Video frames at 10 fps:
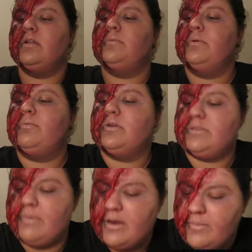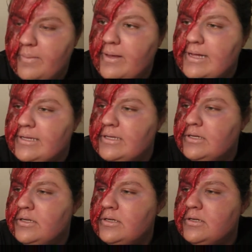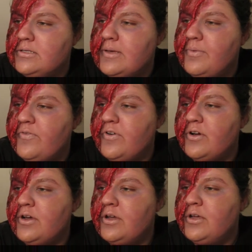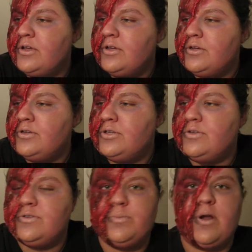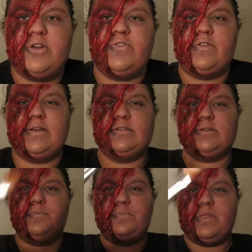I'm going to pour some out on my palette, because I prefer to use a brush for this.